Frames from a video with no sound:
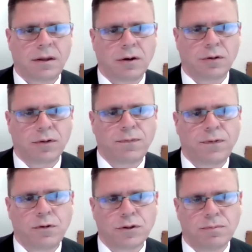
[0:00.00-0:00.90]
you know,
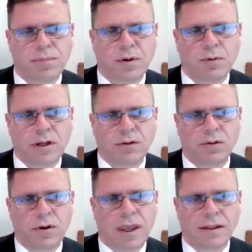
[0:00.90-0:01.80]
confusion. But when you
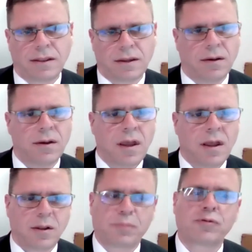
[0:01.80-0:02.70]
look at the
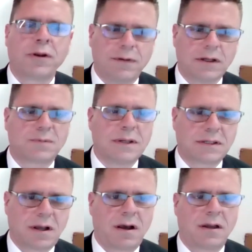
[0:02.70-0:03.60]
previous
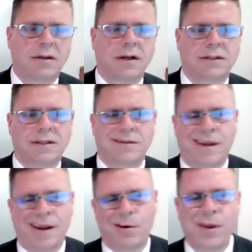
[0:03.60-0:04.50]
misconduct and
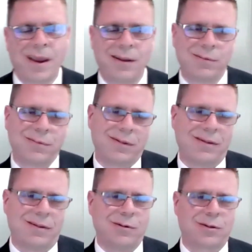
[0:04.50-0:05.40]
saying, okay,
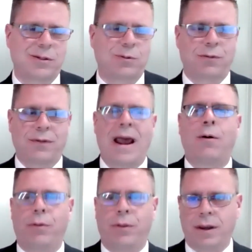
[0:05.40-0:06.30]
there's sort of an
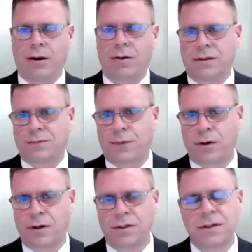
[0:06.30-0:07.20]
out there as
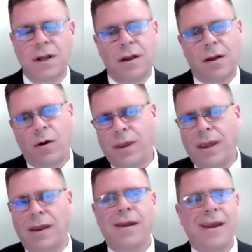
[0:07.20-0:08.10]
far as,
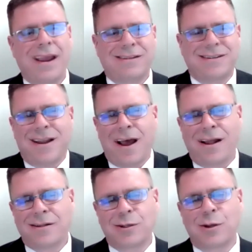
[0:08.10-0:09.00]
okay, it's
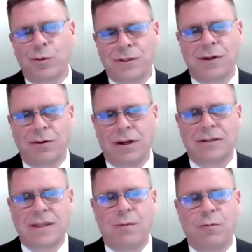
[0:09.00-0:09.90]
not so
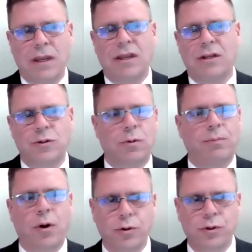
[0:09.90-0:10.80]
serious that we need to
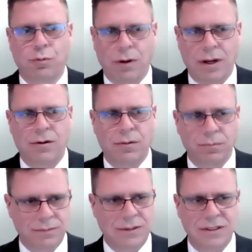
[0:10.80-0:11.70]
impose
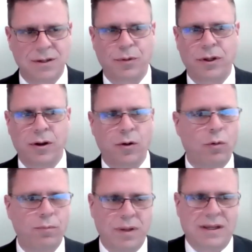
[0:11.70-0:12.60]
greater discipline
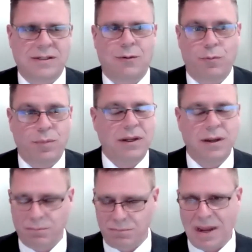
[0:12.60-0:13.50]
because it would
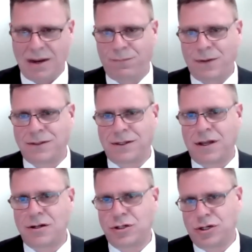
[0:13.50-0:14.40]
be
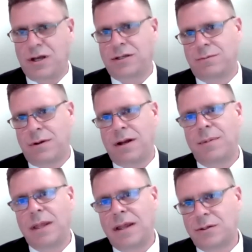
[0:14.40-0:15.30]
manifestly unjust, right? I
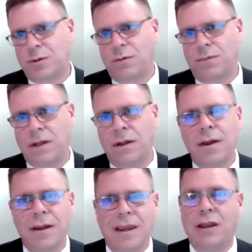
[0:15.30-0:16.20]
mean, that's sort of the
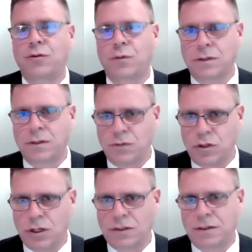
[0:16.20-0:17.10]
interests of
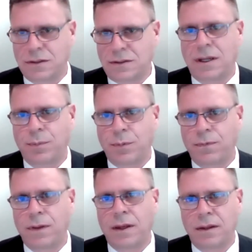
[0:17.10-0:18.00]
justice type
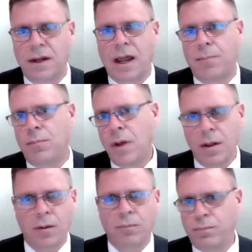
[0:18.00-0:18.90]
of thing that I'm
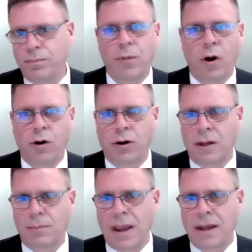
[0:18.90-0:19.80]

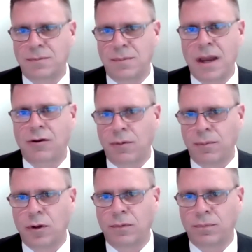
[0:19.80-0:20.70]
hearkening back to my
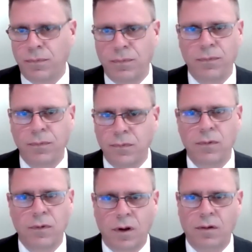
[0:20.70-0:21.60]
criminal
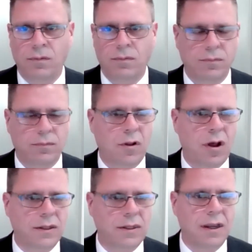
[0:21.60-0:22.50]

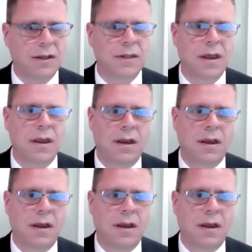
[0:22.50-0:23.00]
law days,